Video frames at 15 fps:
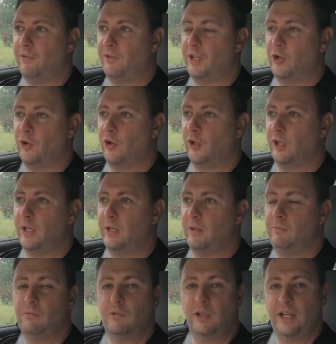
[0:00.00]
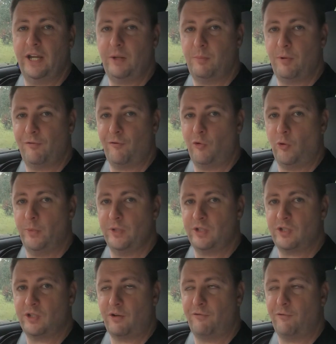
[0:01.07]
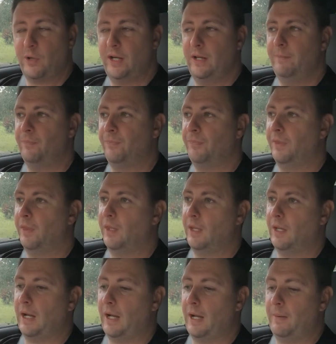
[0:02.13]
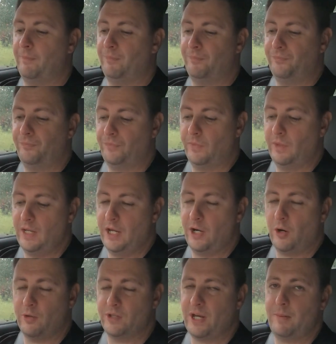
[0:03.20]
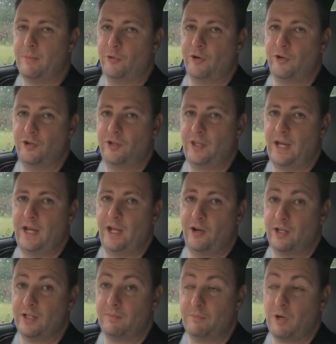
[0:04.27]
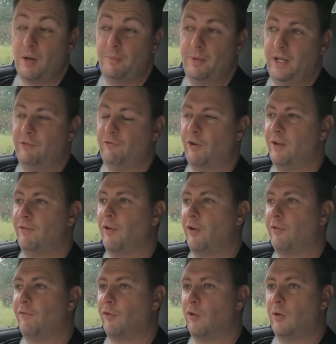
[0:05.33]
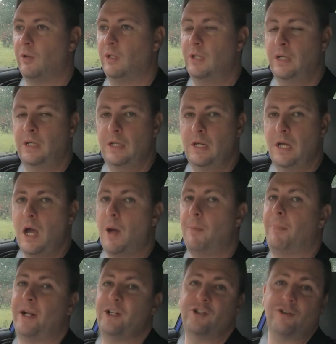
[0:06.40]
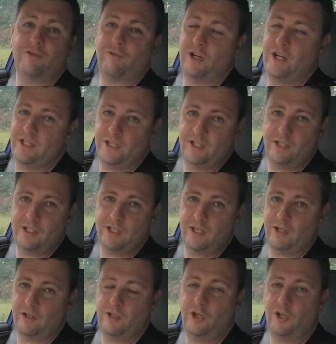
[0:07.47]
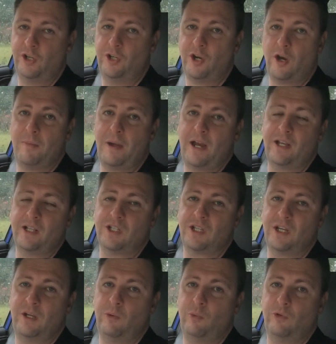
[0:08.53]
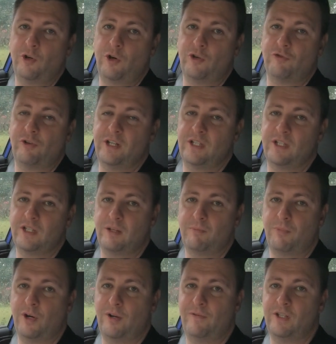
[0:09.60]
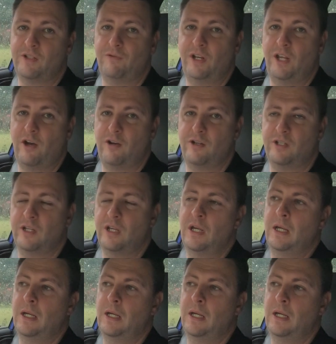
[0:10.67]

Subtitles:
the early LED performance software, and I was able to do that, and I picked Revo for a bunch of reasons, and you can go back and see those reasons in previous videos.